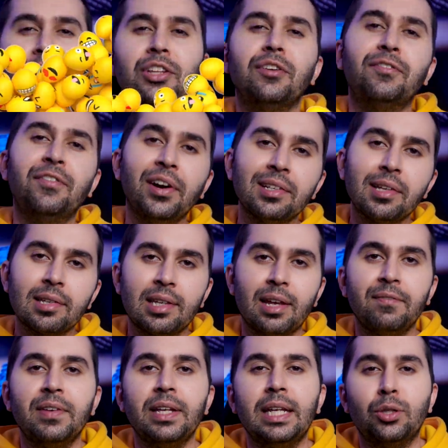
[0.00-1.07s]
In the first step,
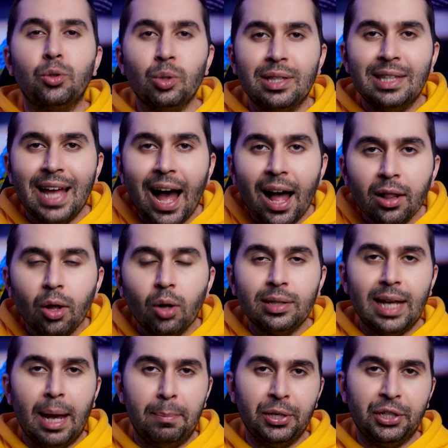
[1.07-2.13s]
we need to download the
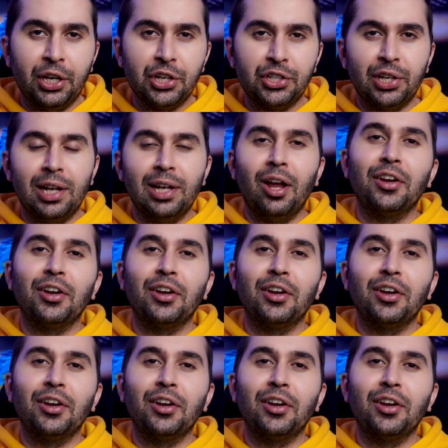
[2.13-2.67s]
application.